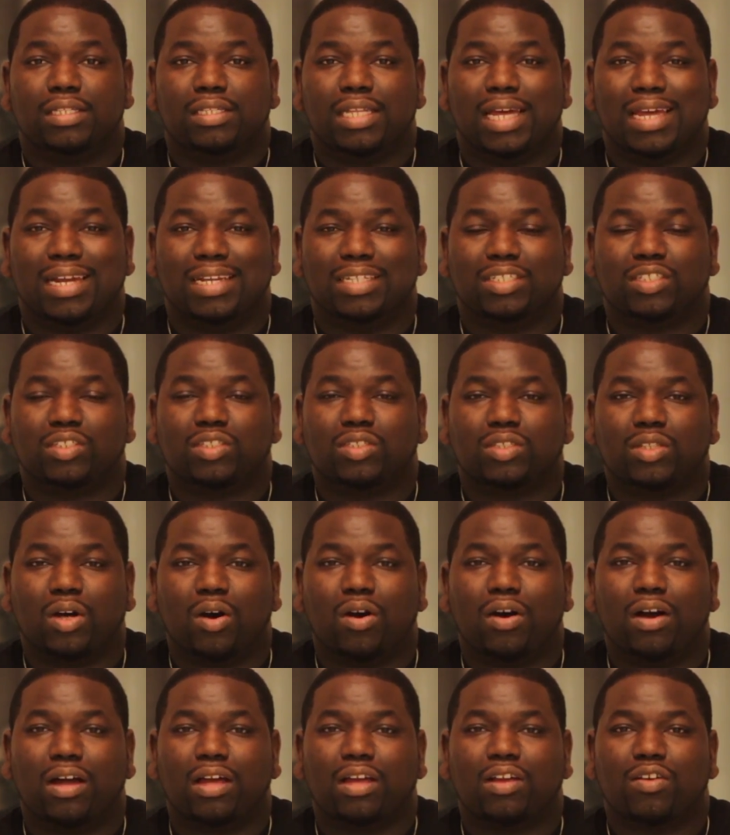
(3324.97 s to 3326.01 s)
That is
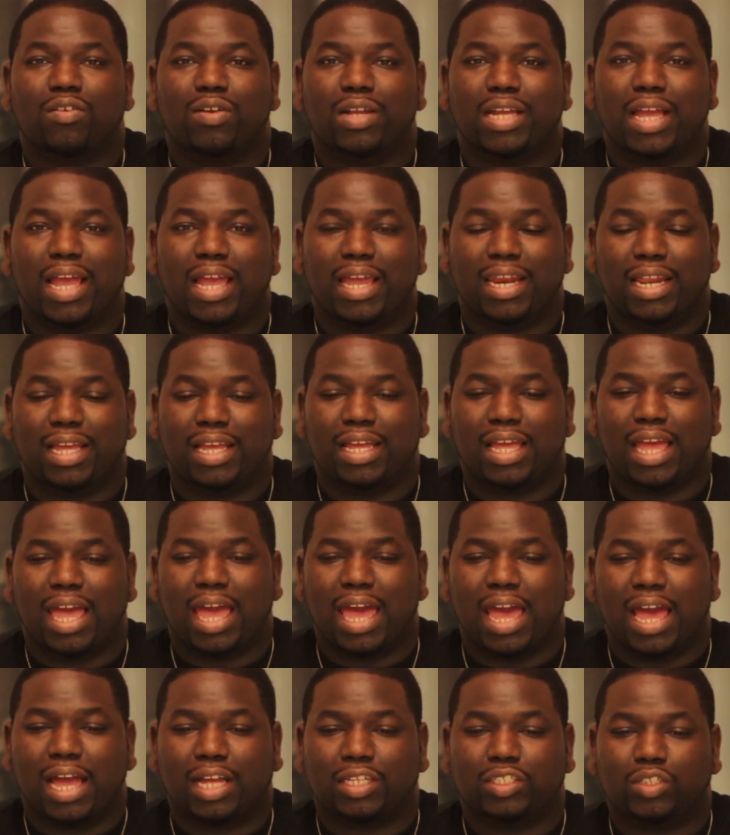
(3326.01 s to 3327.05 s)
thought creating
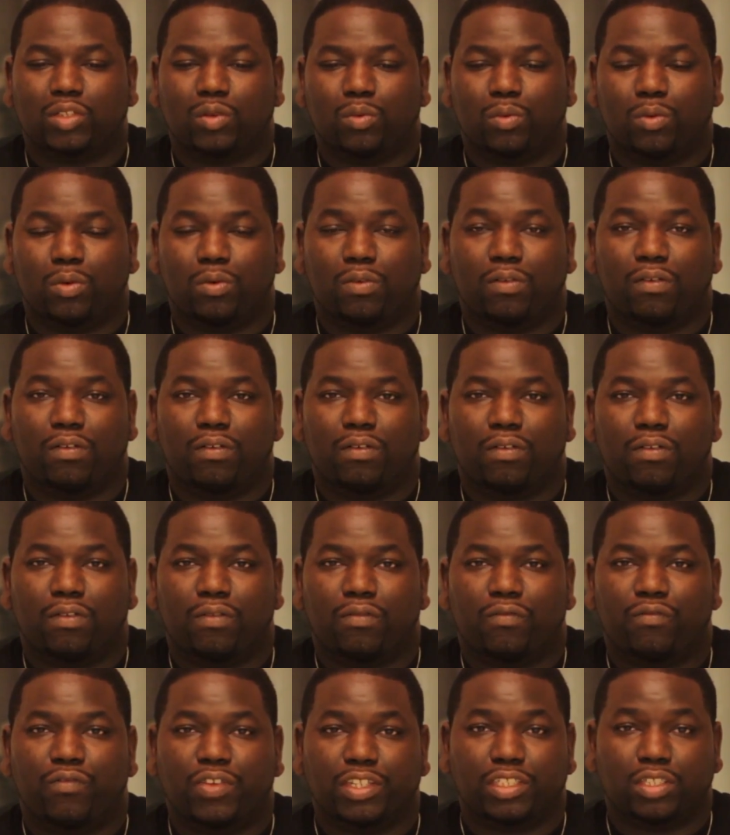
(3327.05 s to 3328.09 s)
actual
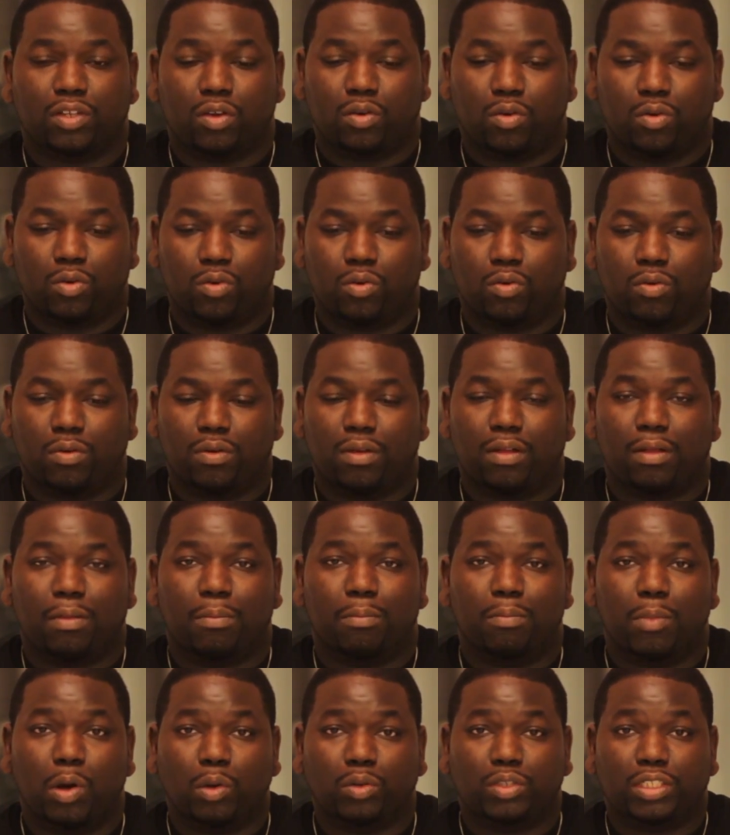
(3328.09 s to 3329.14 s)
physical
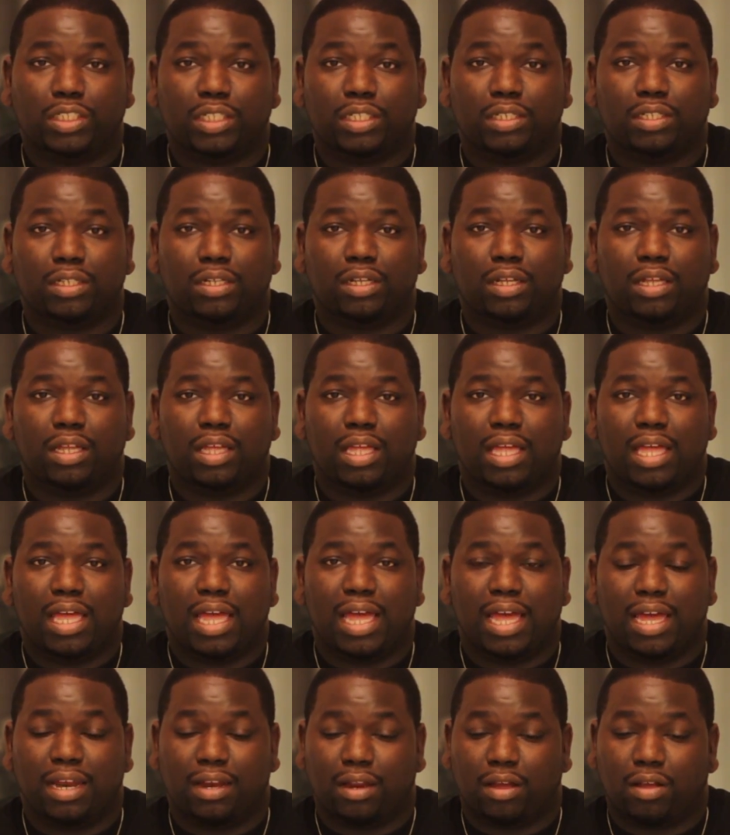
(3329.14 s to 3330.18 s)
motion
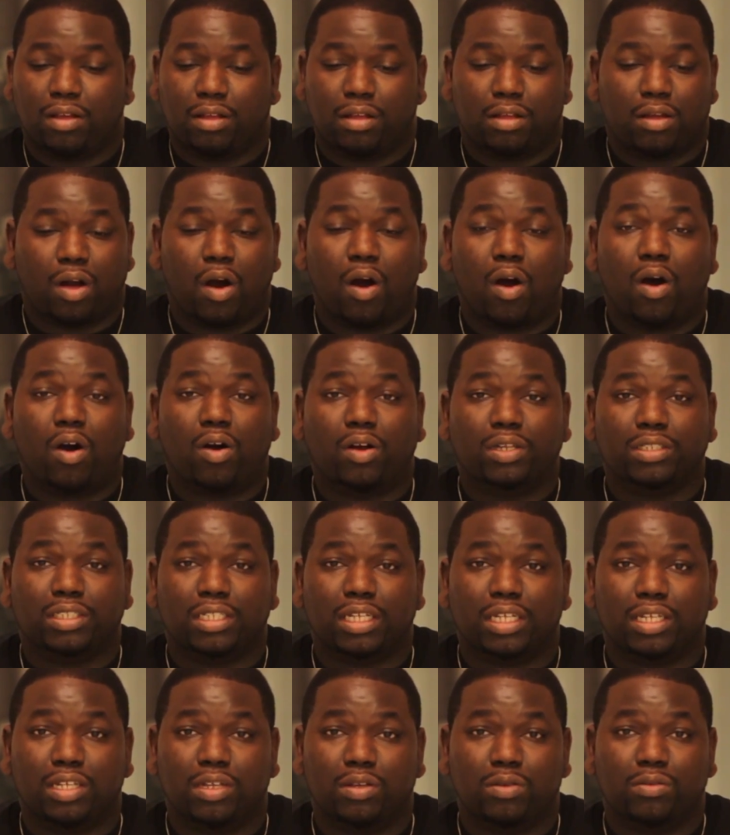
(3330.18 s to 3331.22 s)
and
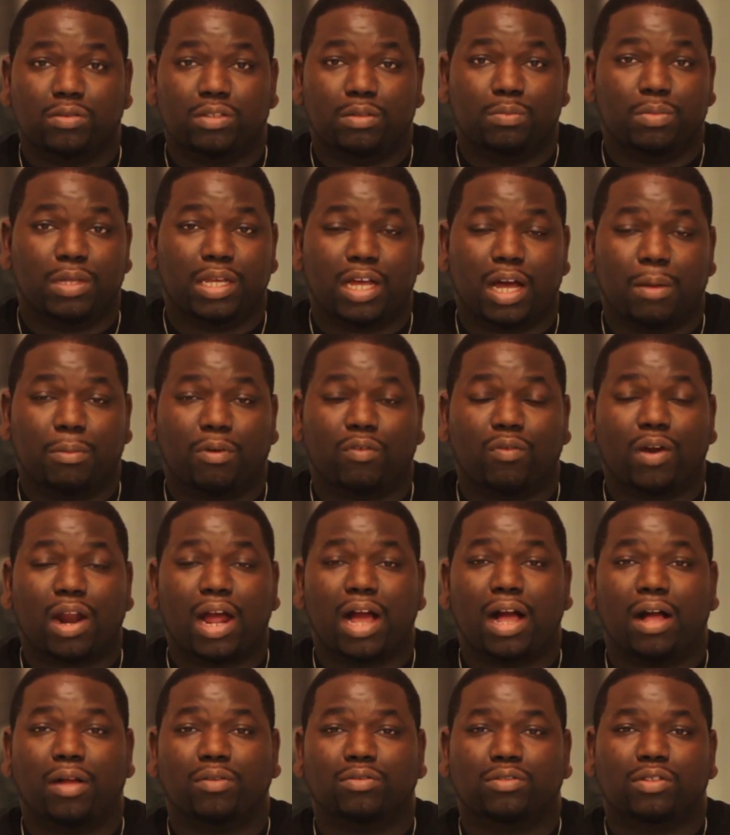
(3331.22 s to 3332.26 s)
causing you to become
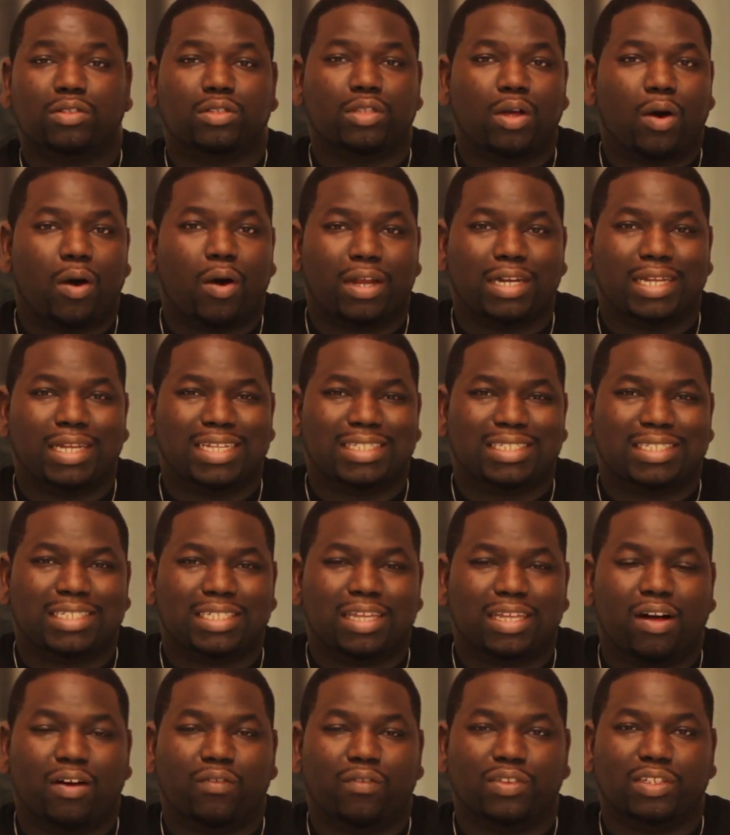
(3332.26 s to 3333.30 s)
aroused. Thought
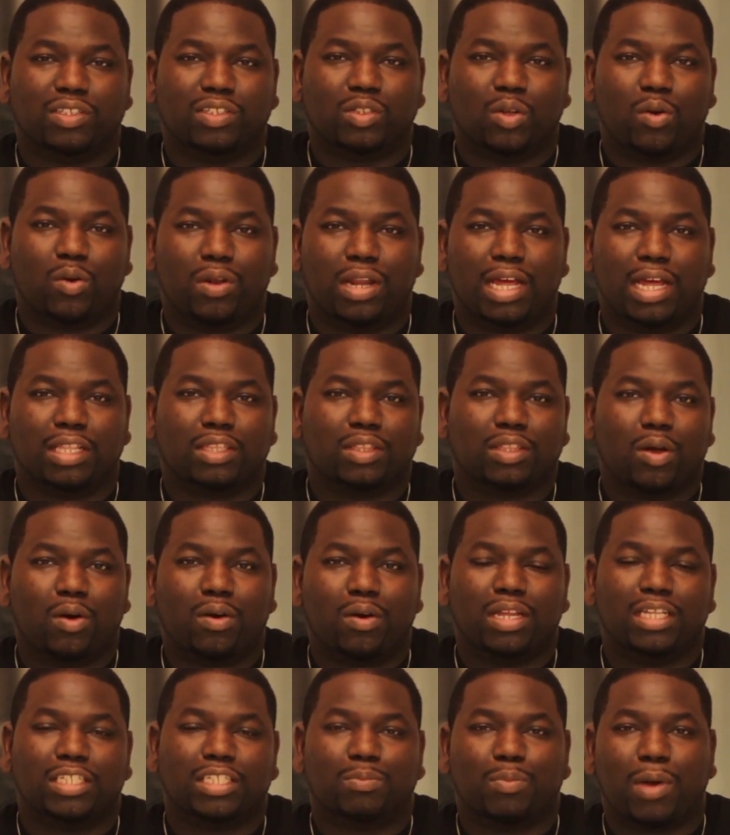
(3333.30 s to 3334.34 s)
itself is throwing that.
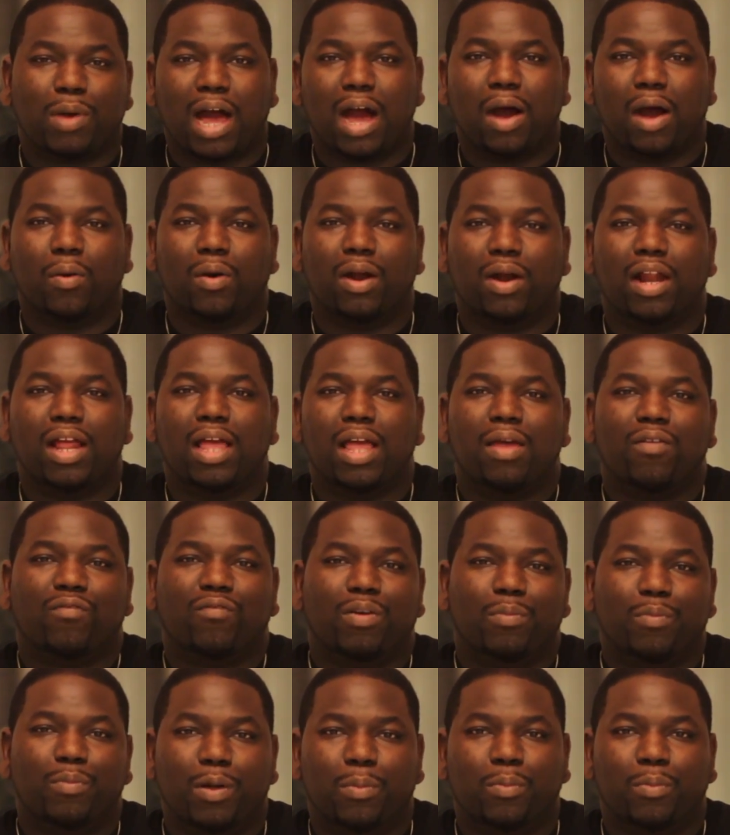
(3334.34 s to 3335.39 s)
Thought is power.
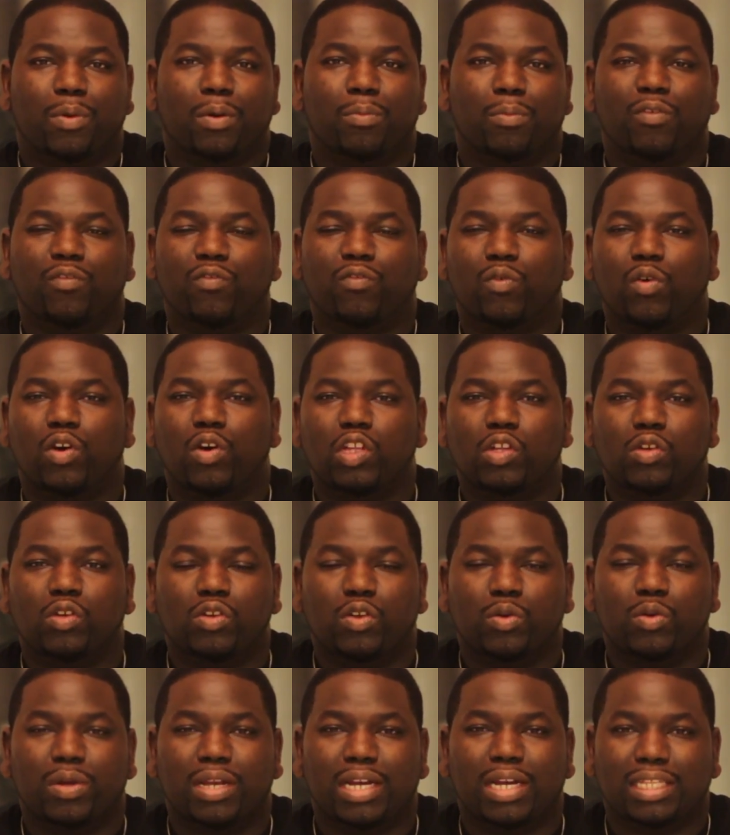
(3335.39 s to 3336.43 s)
Remember, before you
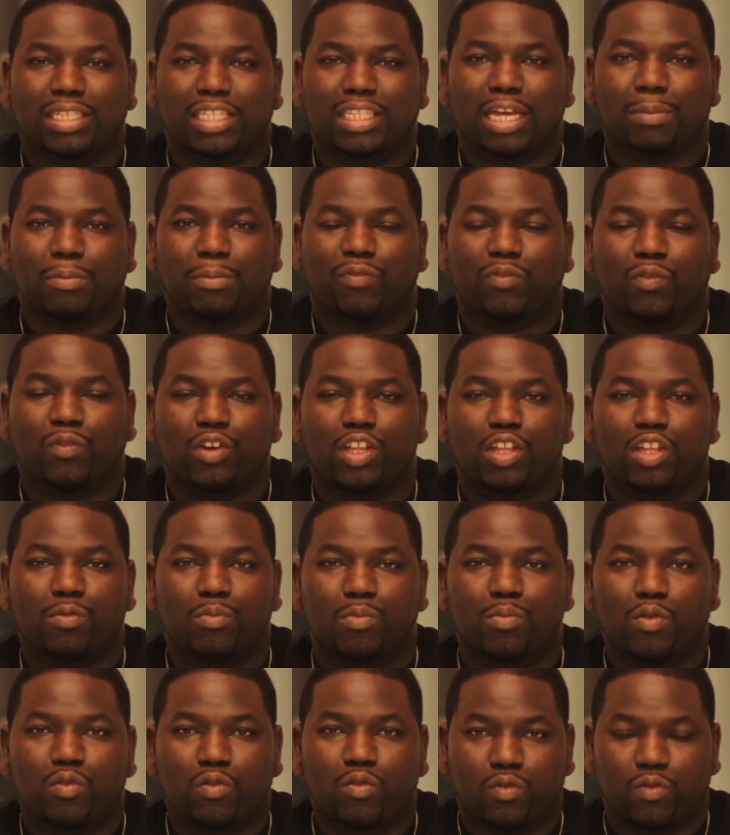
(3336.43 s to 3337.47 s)
do anything, before you
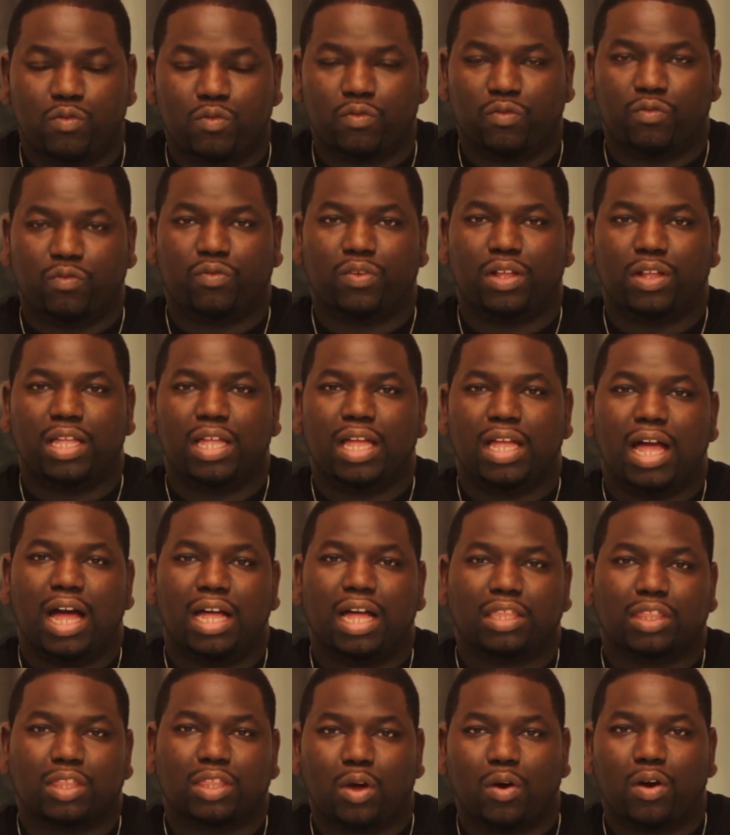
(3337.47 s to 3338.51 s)
move,
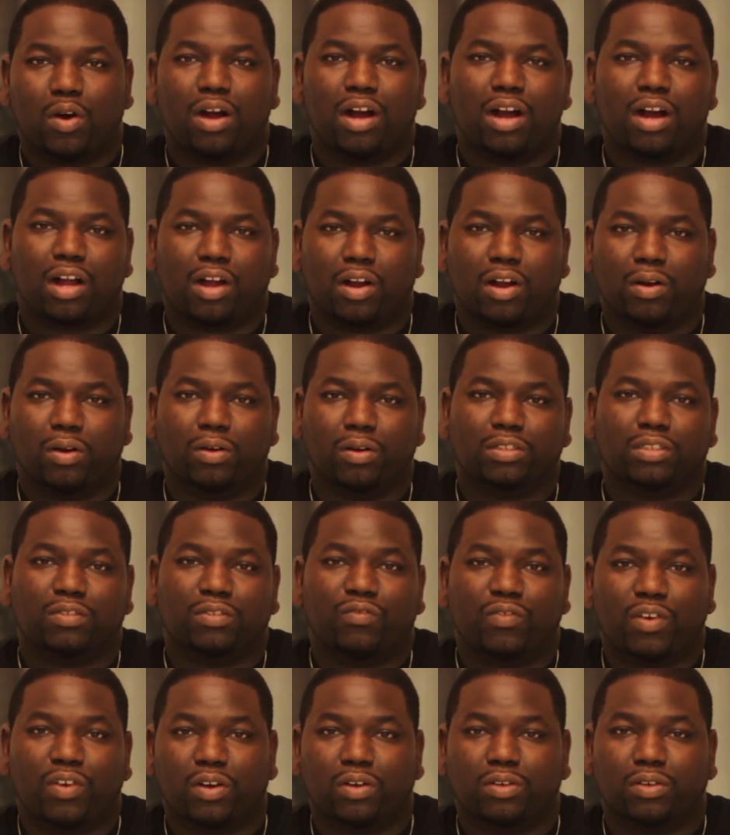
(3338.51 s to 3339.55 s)
a thought occurs
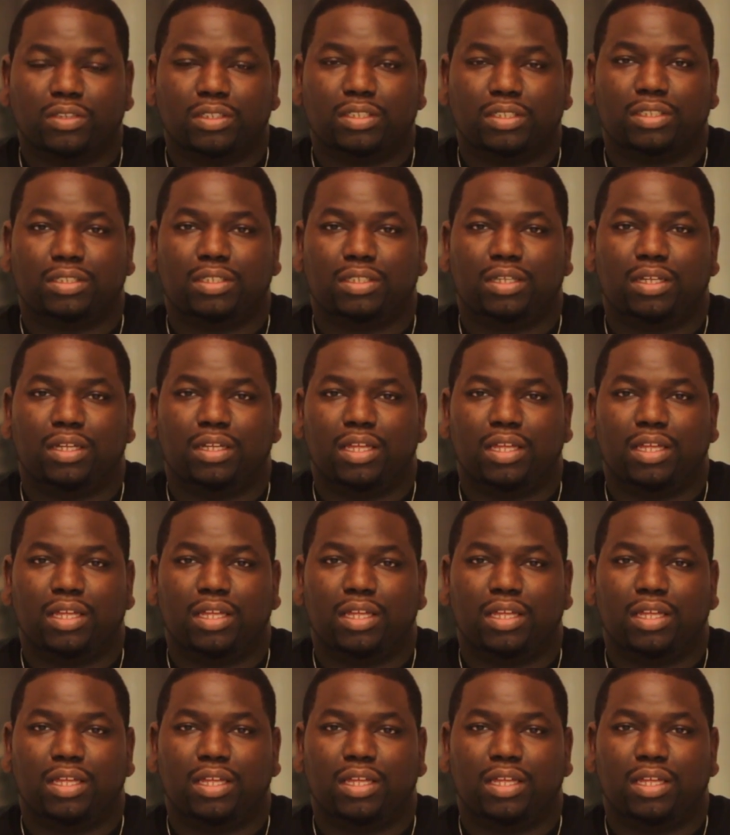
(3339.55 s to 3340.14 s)
first.